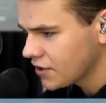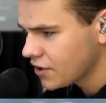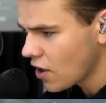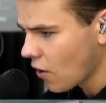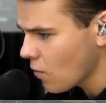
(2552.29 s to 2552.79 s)

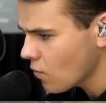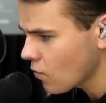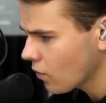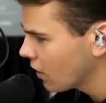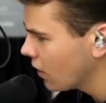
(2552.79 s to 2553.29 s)

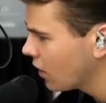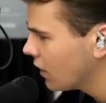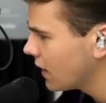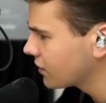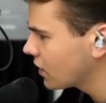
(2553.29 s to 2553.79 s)
So,
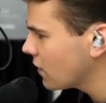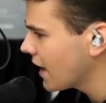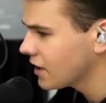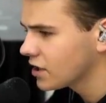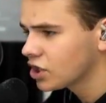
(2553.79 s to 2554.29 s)
let's
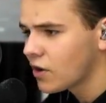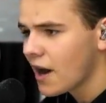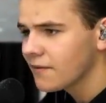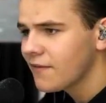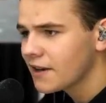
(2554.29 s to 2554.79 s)
go ahead and
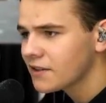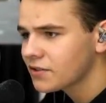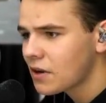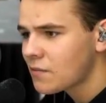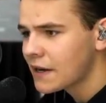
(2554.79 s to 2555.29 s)
try finding
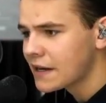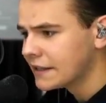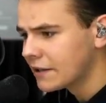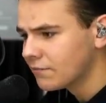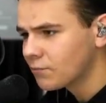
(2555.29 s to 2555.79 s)
this
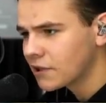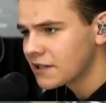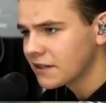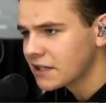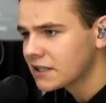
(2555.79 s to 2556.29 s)
runway again.
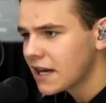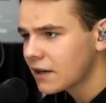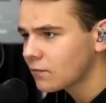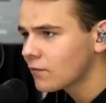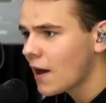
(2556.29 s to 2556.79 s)
Where is it? It's
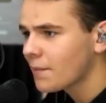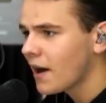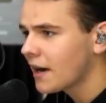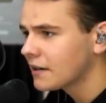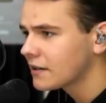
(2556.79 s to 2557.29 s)
like right
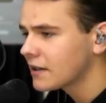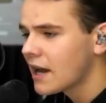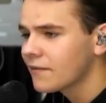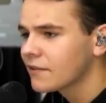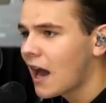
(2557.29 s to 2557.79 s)
behind
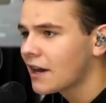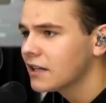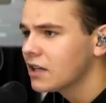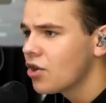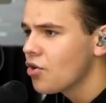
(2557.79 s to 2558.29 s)
us. I have
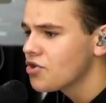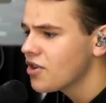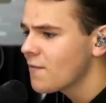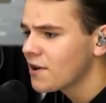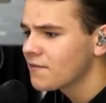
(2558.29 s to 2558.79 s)
got
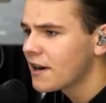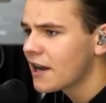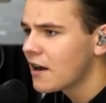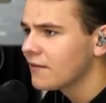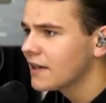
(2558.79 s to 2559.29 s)
somewhat
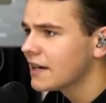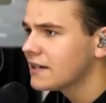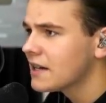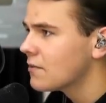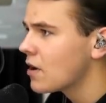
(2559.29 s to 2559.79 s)
of an
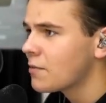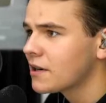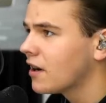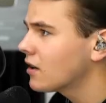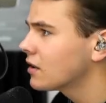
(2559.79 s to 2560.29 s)
idea where
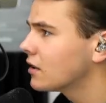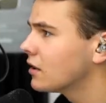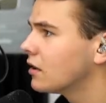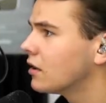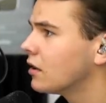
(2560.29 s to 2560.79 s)
we are.
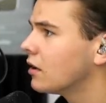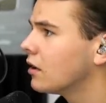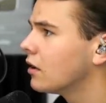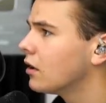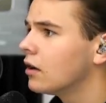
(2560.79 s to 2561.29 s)

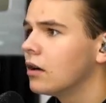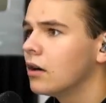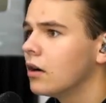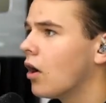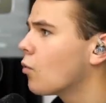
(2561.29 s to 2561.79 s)

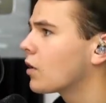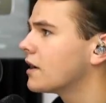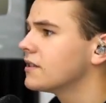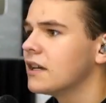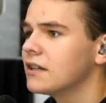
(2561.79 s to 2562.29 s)
Oh,
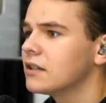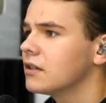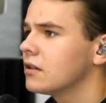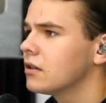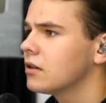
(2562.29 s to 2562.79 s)
where is it?
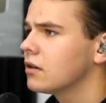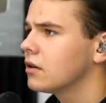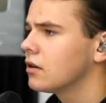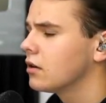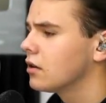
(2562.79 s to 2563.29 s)

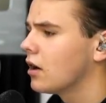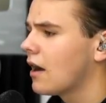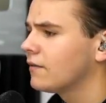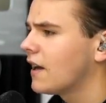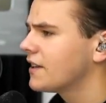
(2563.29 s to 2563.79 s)

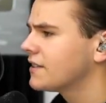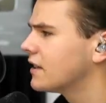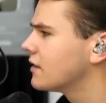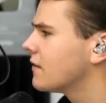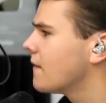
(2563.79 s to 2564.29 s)
I've
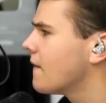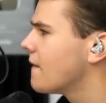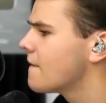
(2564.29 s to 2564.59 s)
lost it.